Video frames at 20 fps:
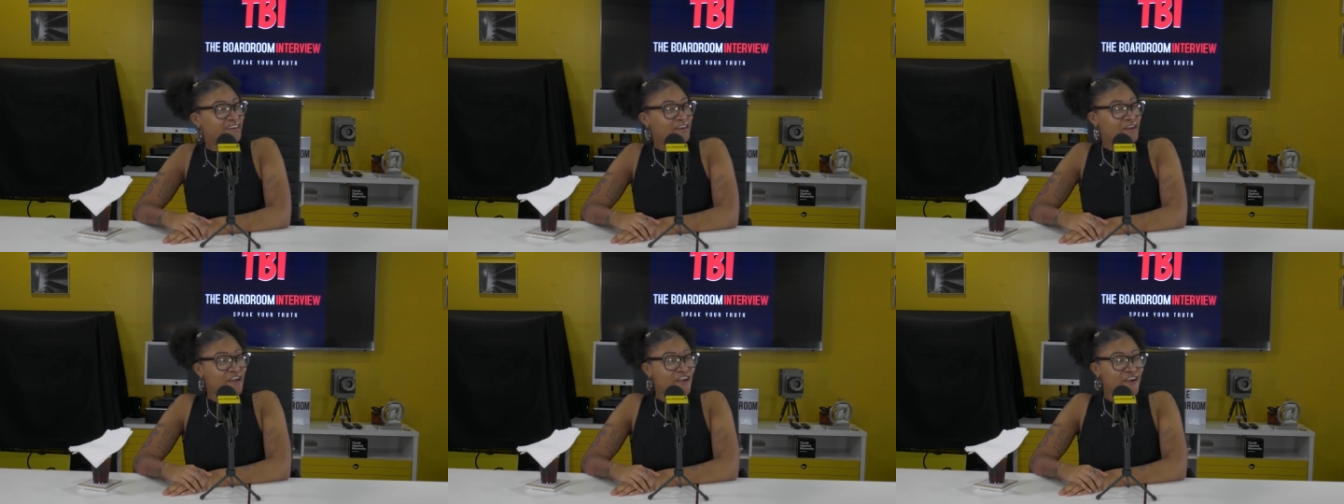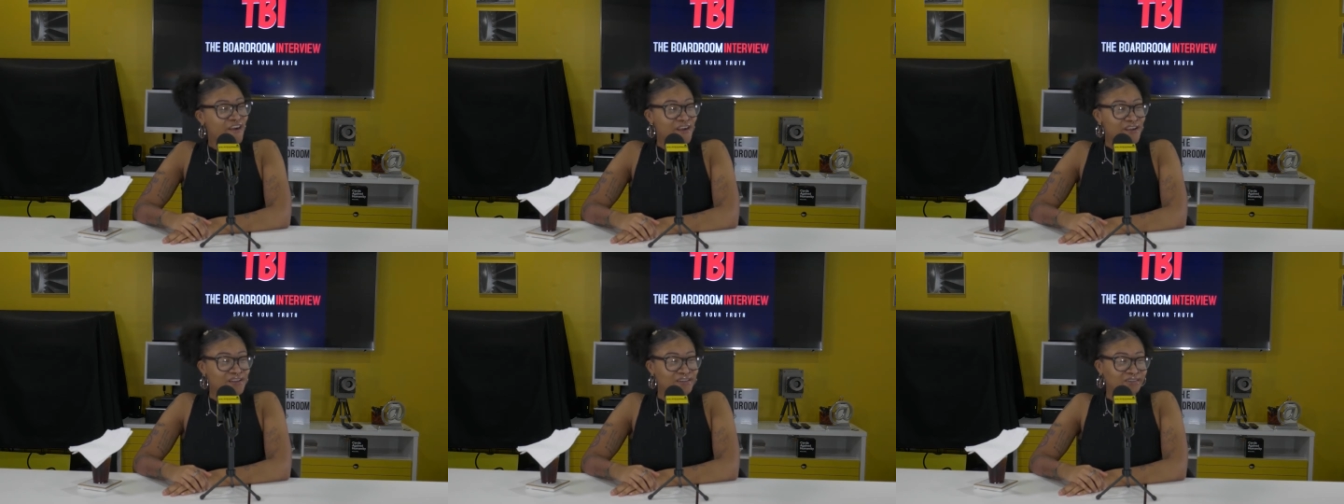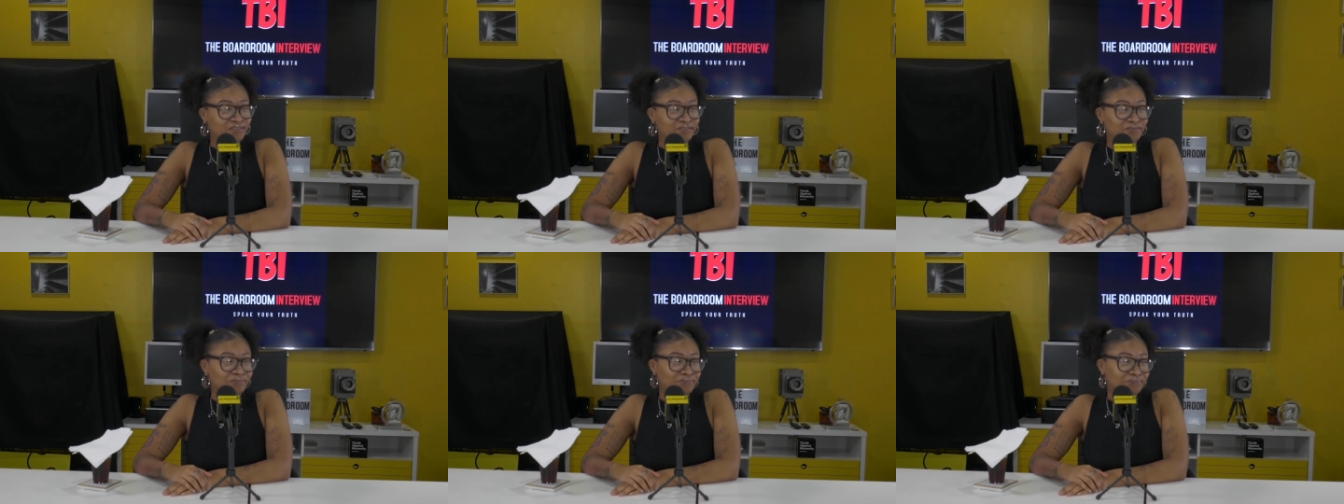So the money's
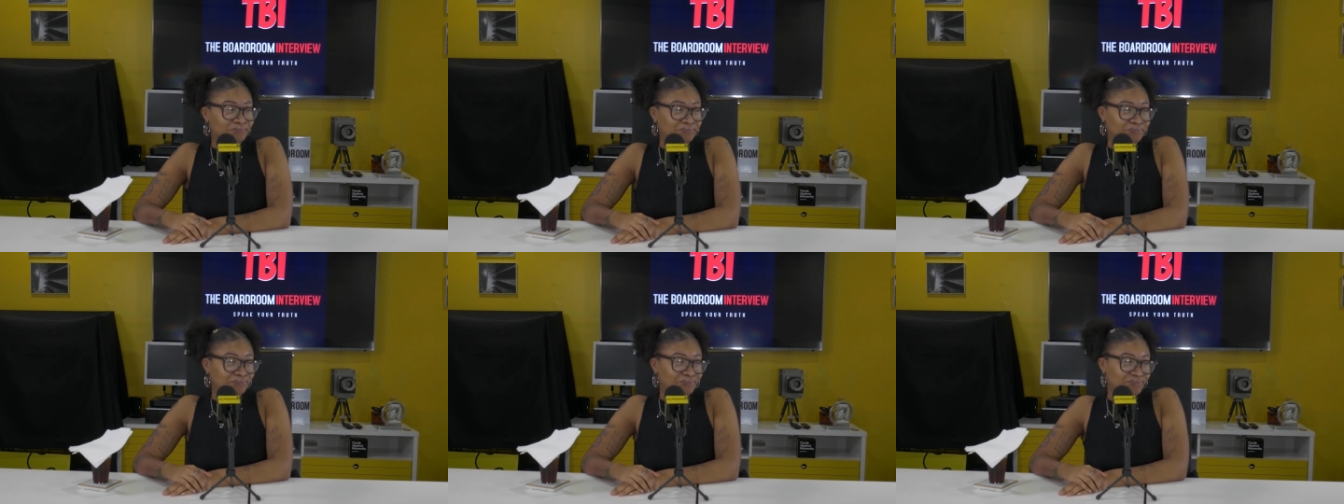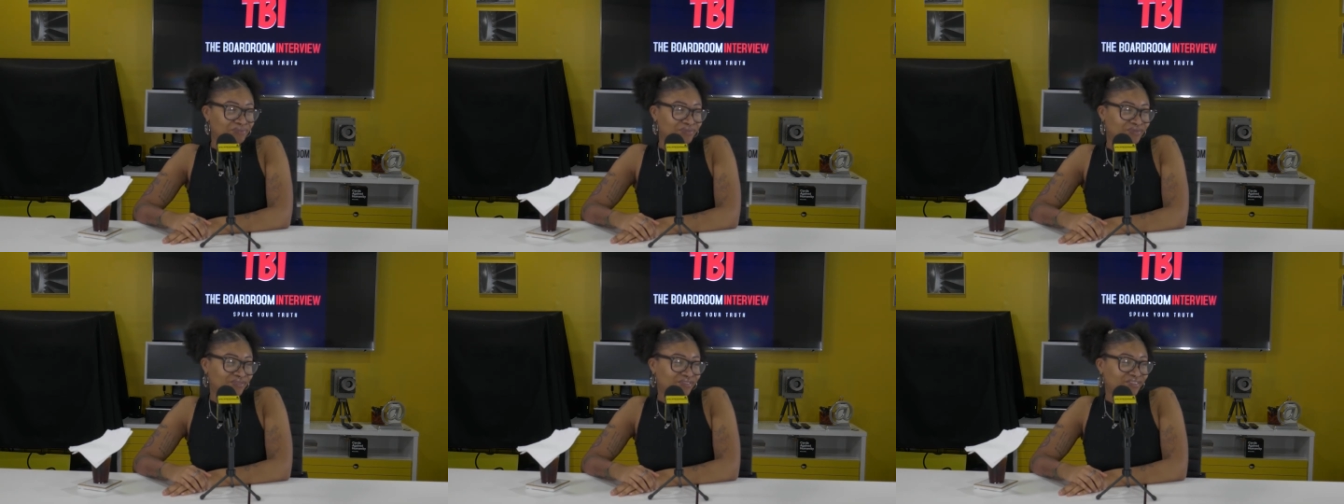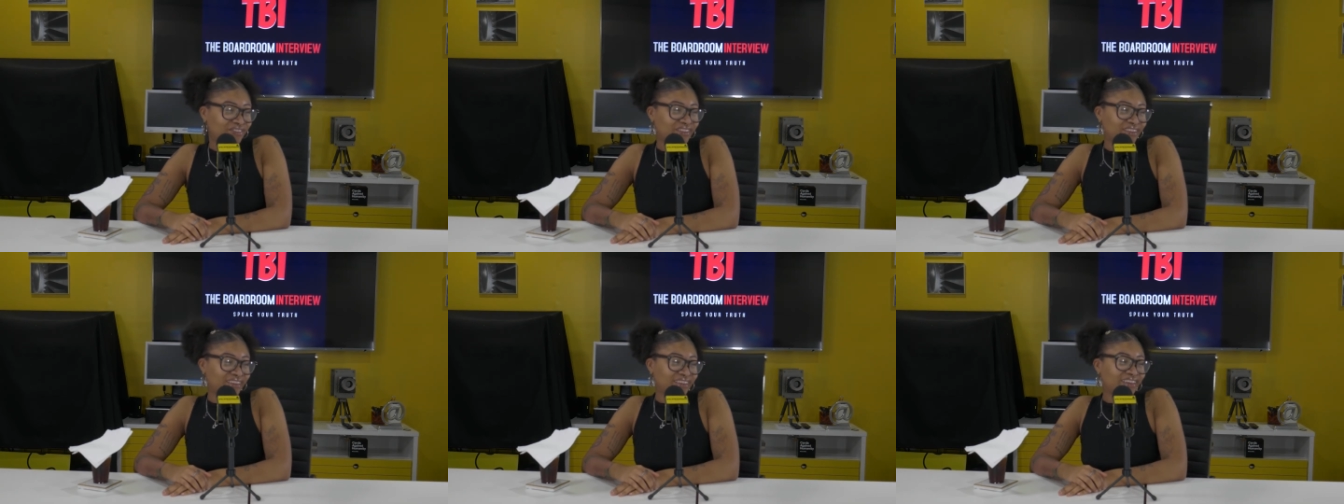pretty good, I
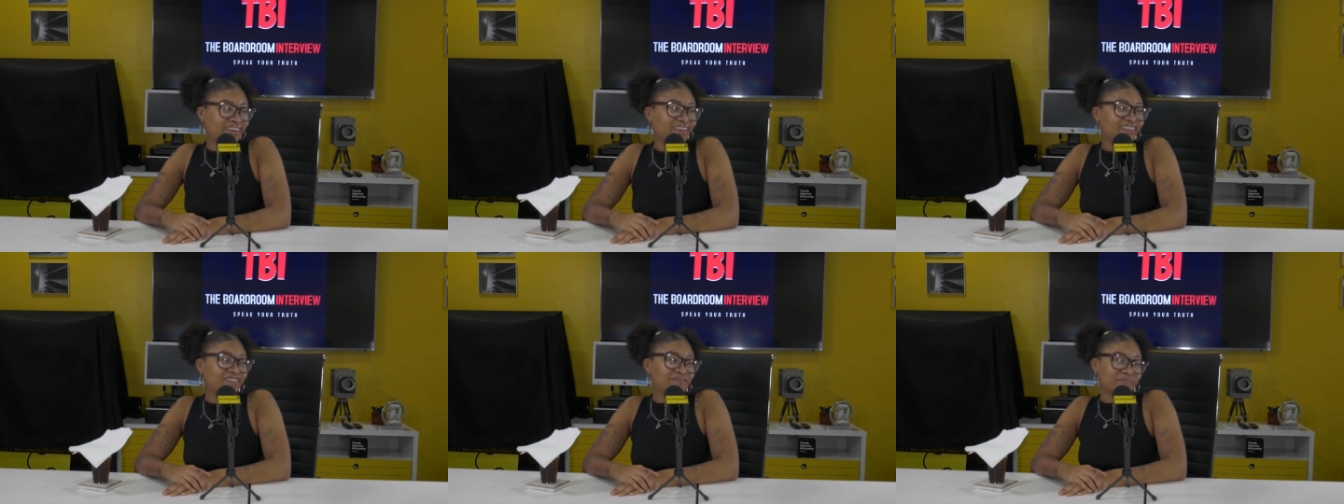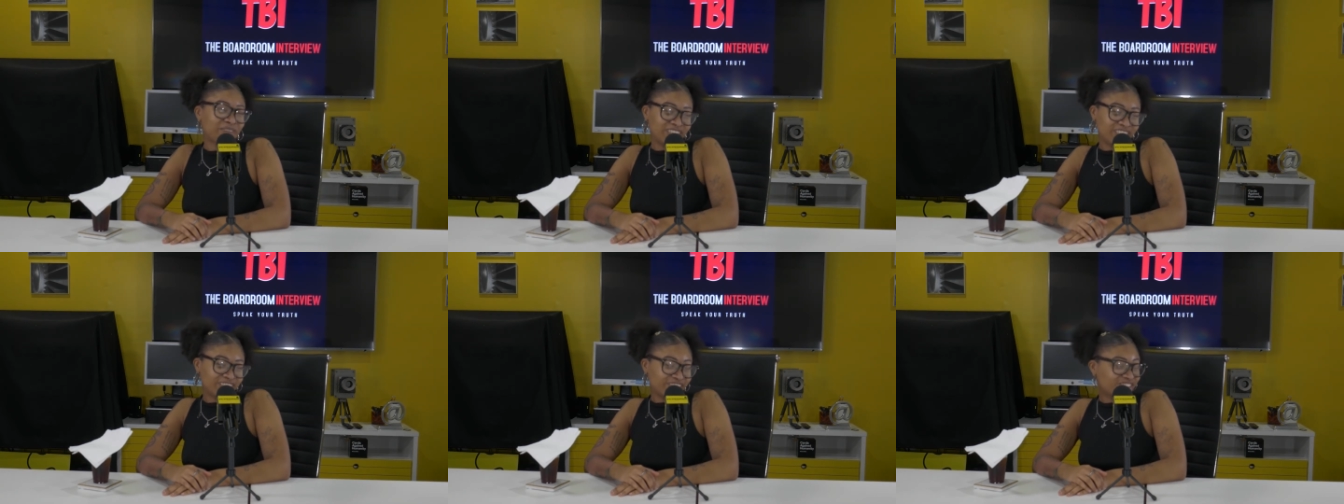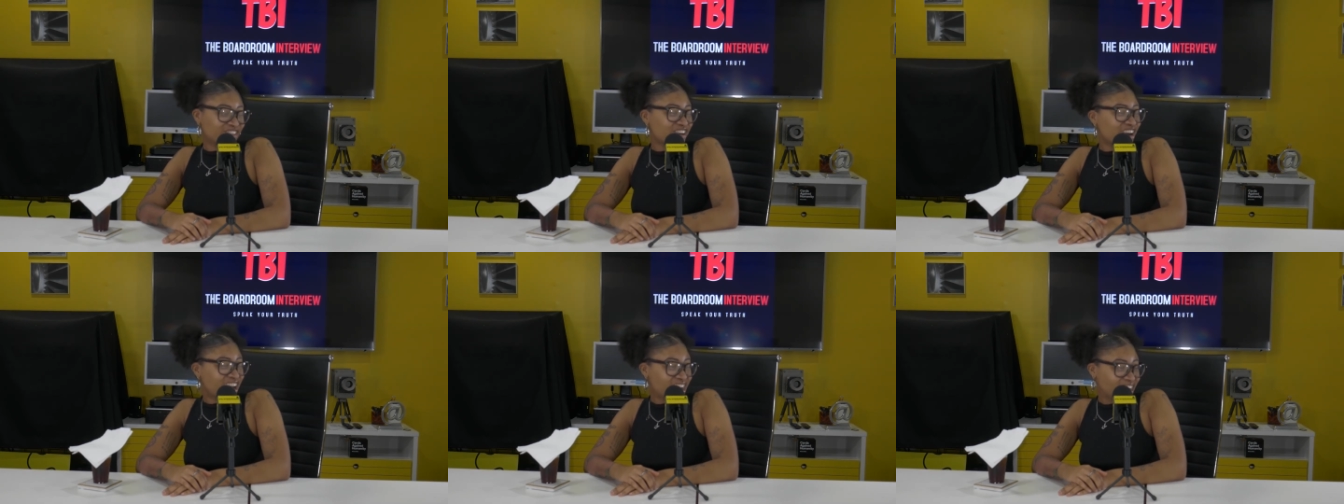guess. I mean, you brought the a
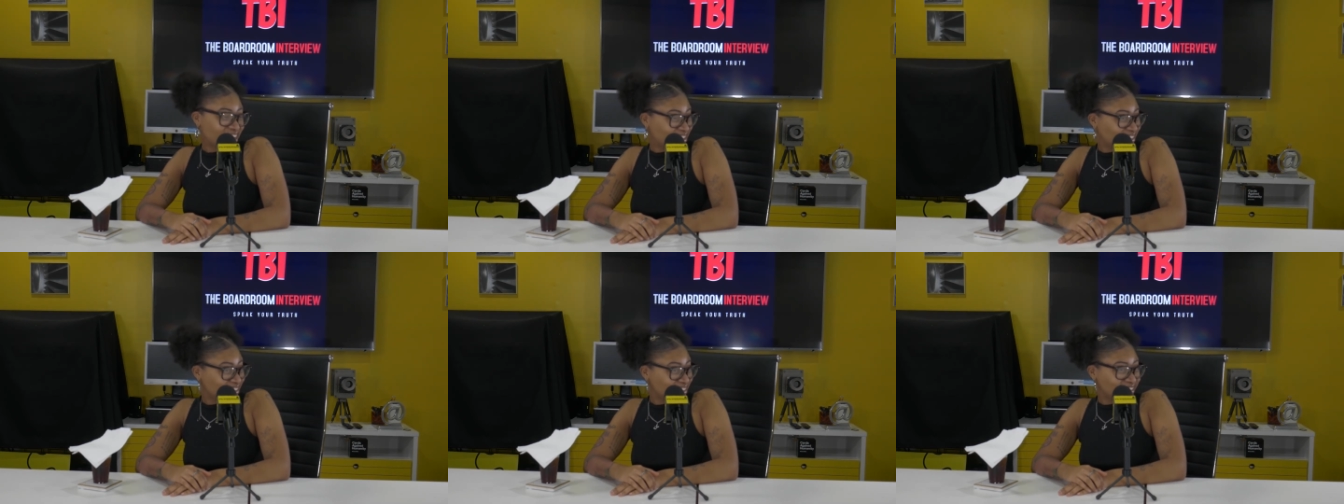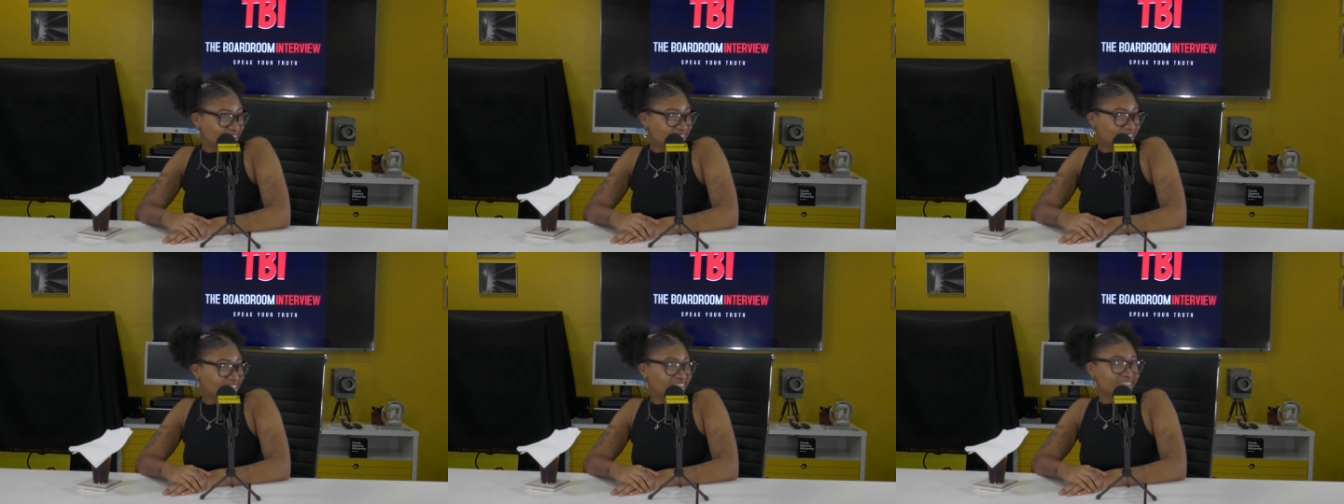house, great. So yes.